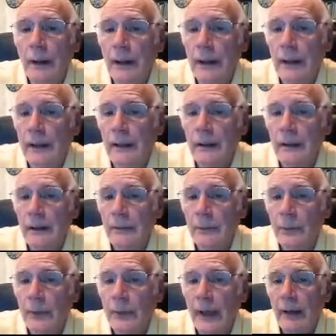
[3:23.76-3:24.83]
In clubs,
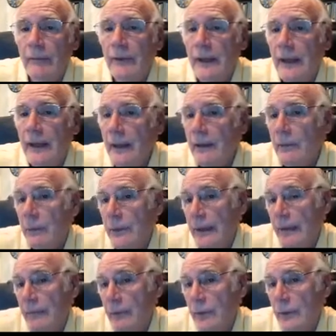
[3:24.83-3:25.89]
we have ace, we
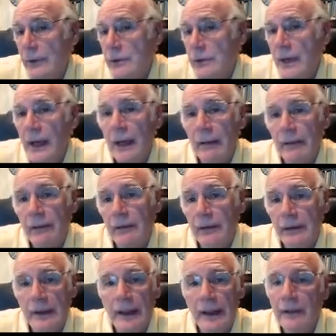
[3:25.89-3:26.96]
have queen, jack, this
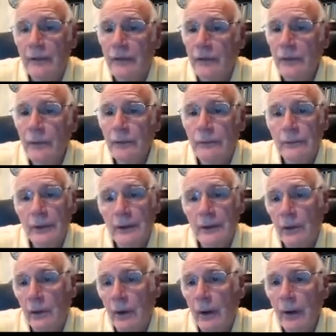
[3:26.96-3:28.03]
nice suit. These
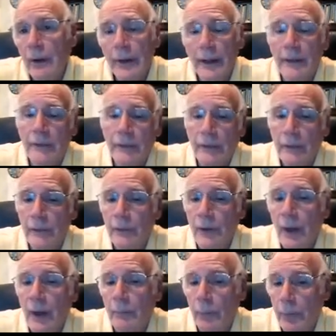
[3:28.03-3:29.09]
are all nice suits.
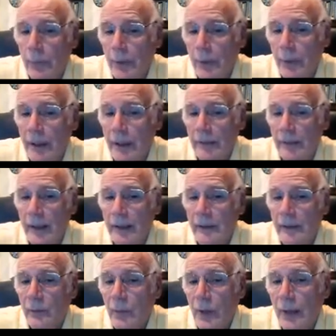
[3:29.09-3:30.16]
We're going to count that
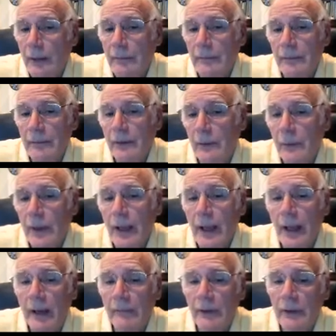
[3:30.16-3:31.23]
as 1. So we
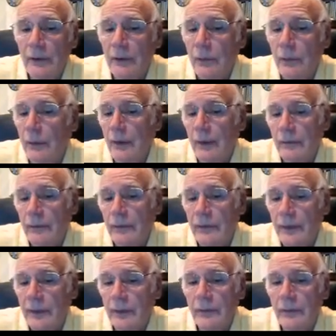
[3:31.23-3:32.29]
have a total of
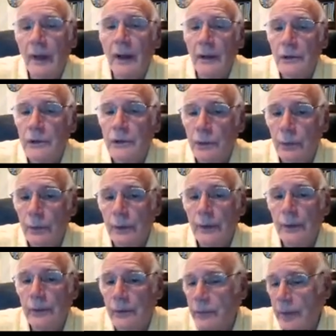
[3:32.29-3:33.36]
6 sure
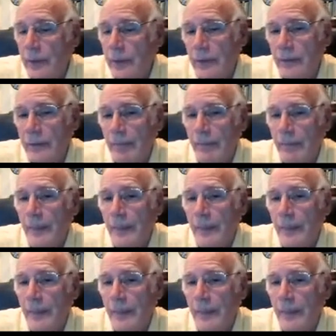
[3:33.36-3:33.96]
tricks.